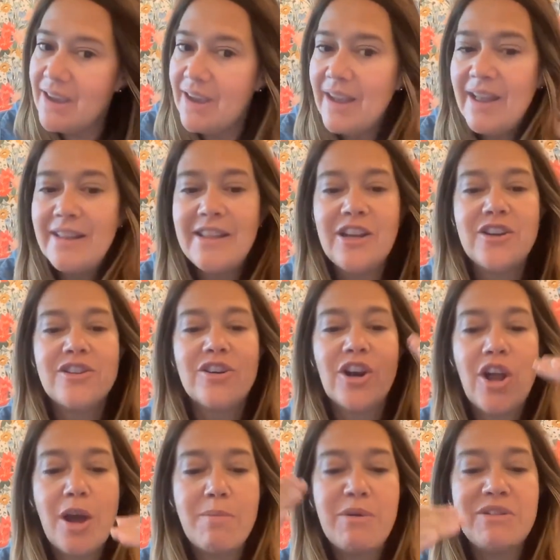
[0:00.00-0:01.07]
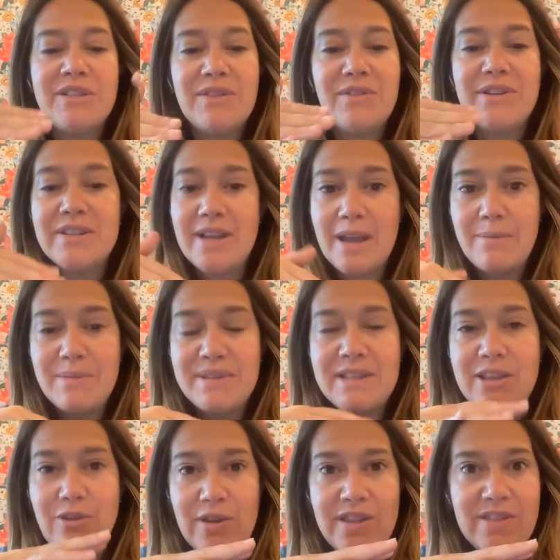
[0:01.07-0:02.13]
And here's our couple different types that
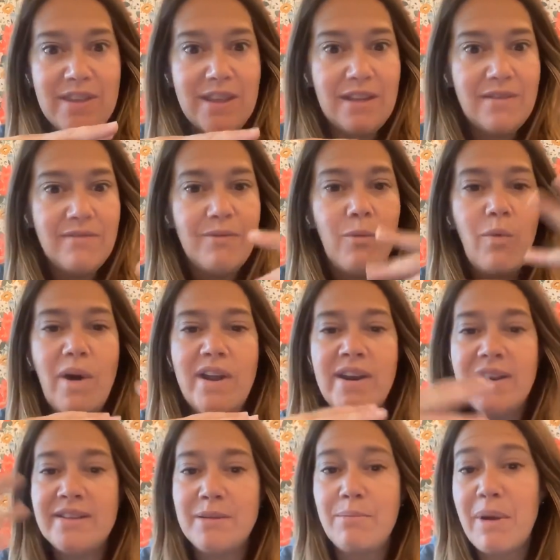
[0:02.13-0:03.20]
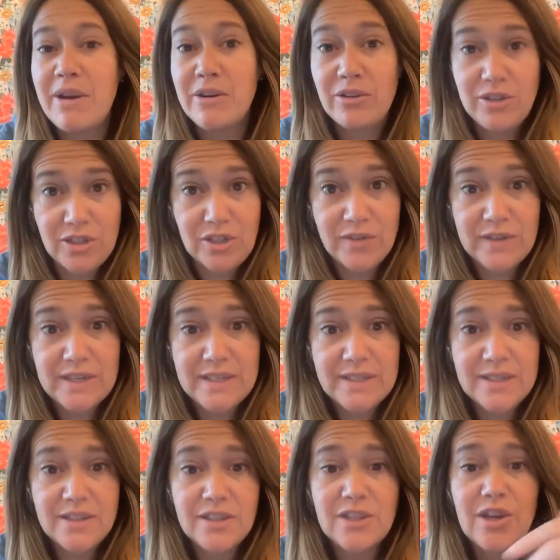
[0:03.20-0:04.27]
you can think of. One is a bundled service.
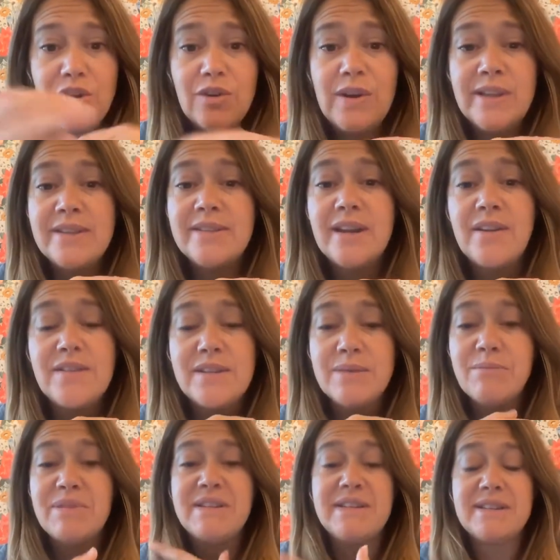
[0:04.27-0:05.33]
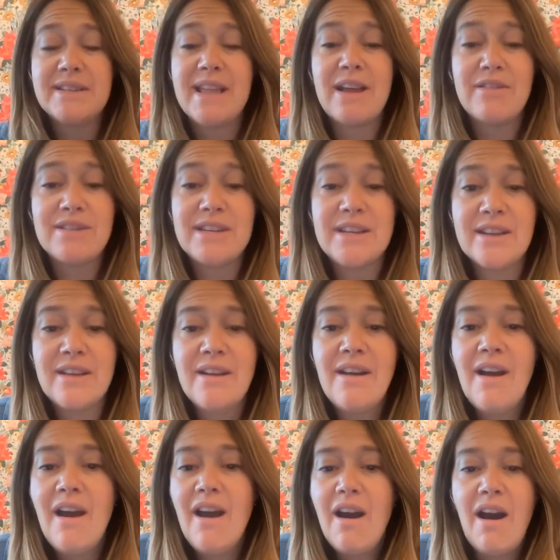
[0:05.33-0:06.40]
So instead of simply discounting,
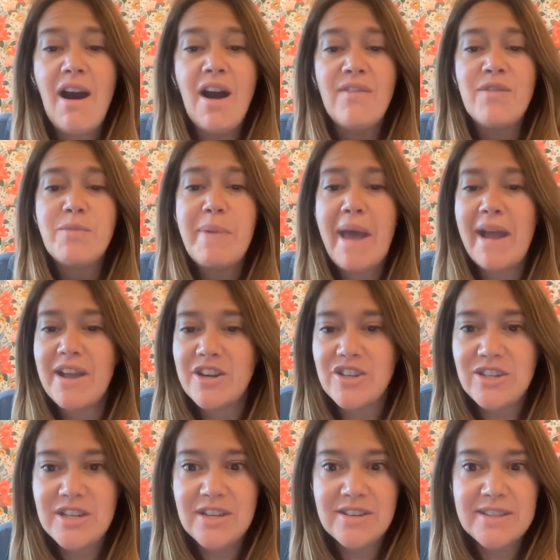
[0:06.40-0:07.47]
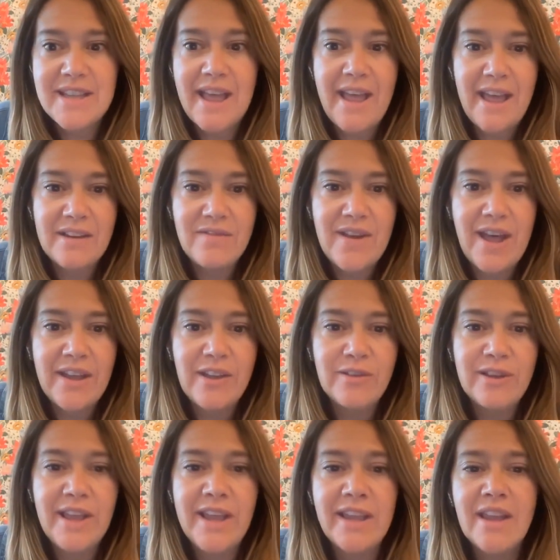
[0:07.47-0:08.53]
offer package deals that add value,
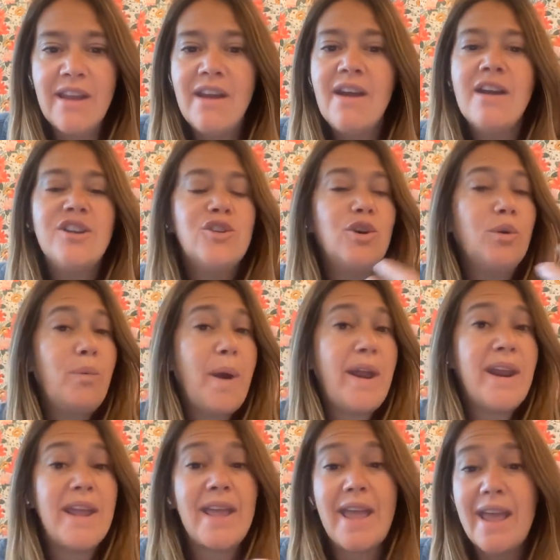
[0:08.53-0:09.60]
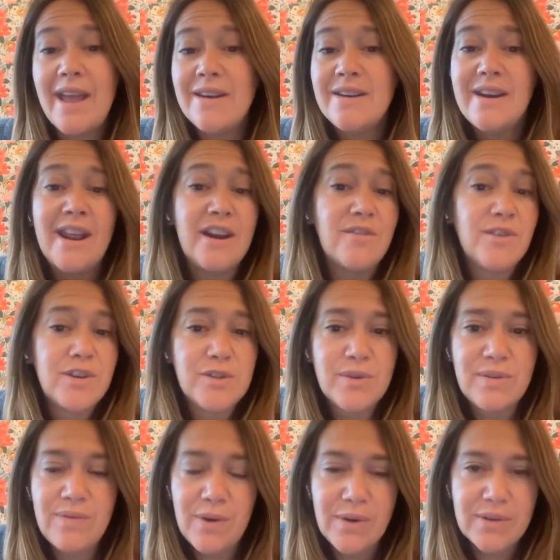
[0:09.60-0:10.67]
like do a wedding and an anniversary
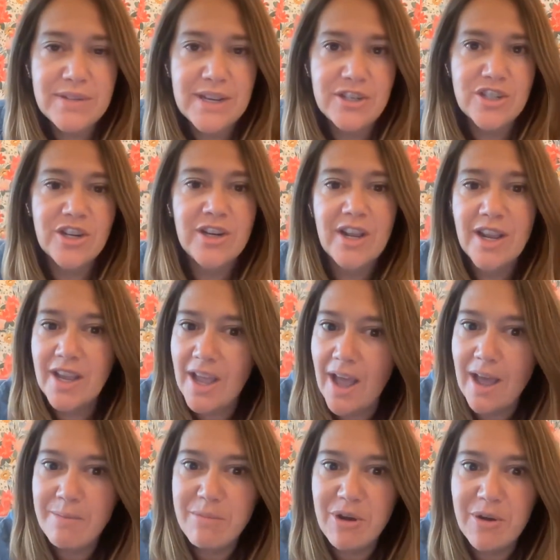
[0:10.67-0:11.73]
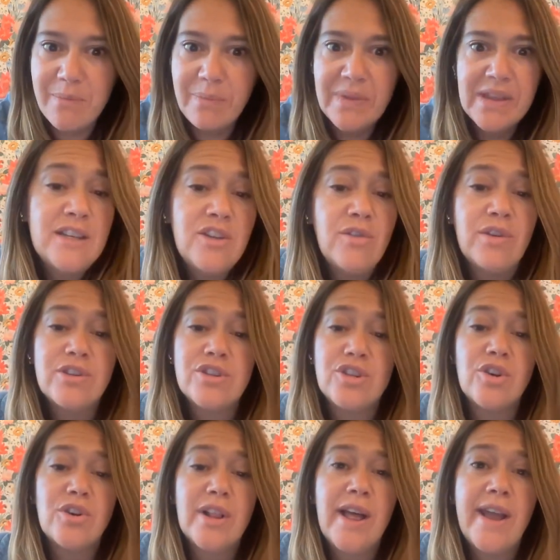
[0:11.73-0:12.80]
photo session combo. You can
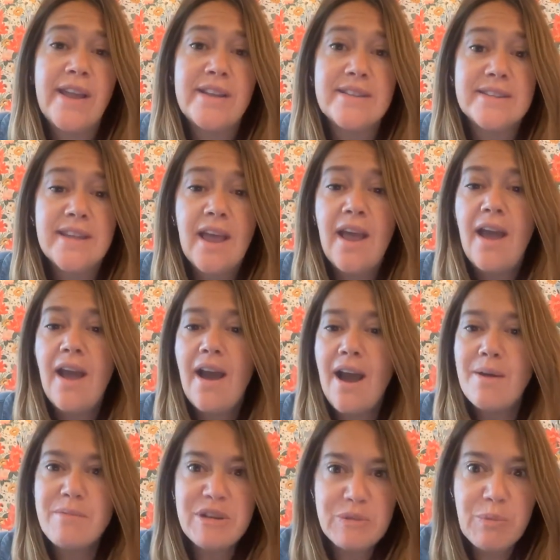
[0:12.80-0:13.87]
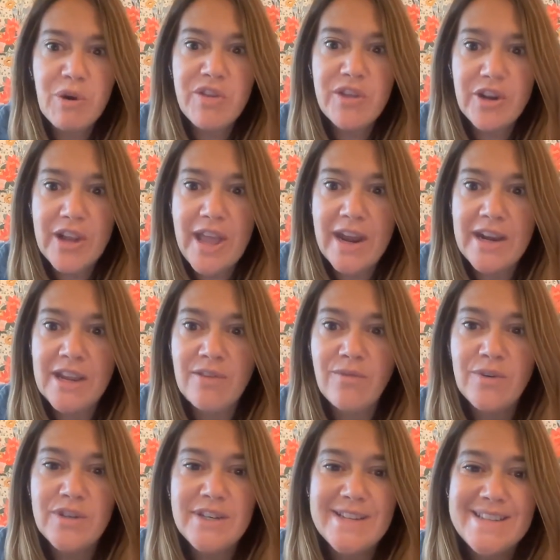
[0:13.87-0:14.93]
show clients how much more they're getting
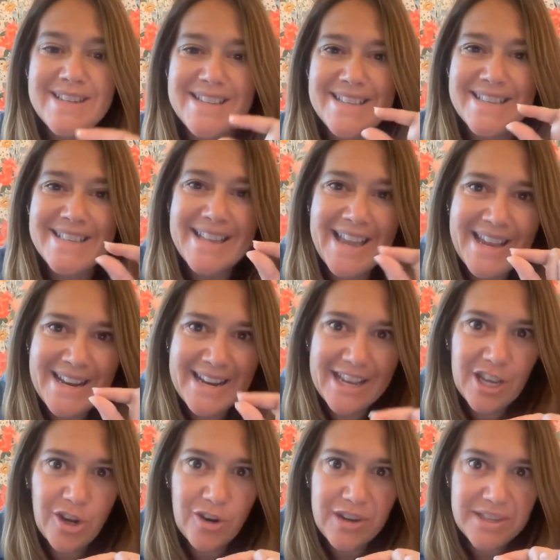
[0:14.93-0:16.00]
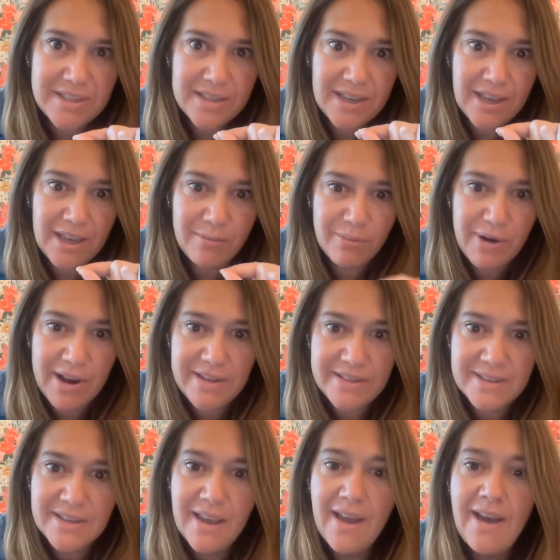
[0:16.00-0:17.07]
for just a slight increase in
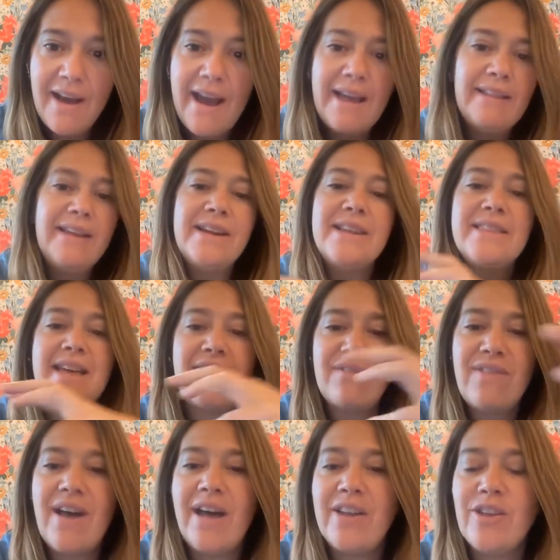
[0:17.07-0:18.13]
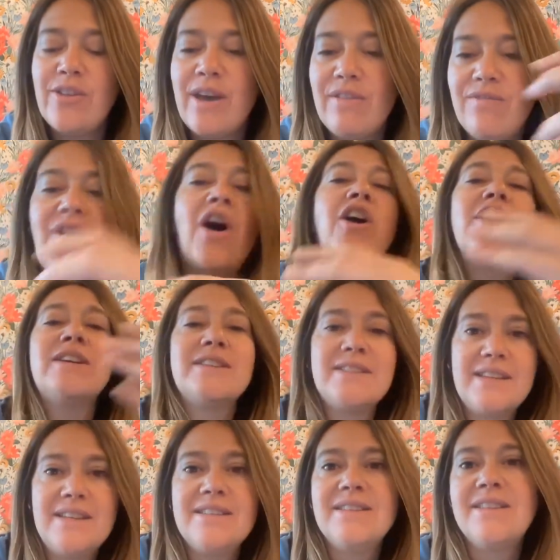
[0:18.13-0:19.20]
price, highlighting that value that far
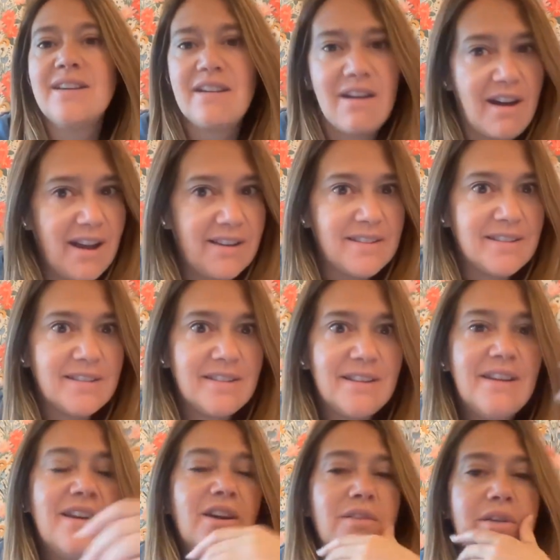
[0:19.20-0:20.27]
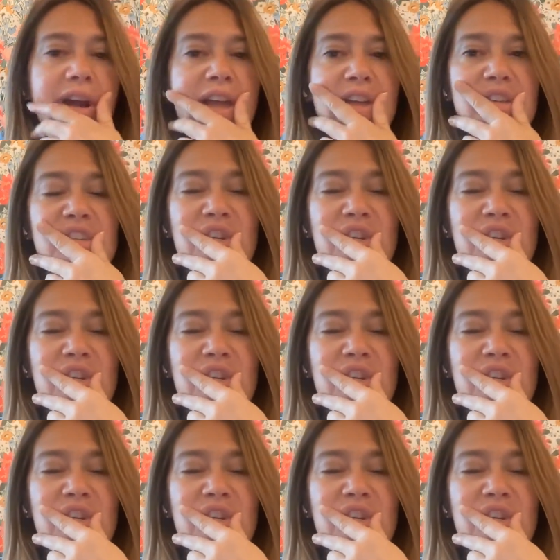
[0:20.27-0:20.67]
exceeds the cost, right?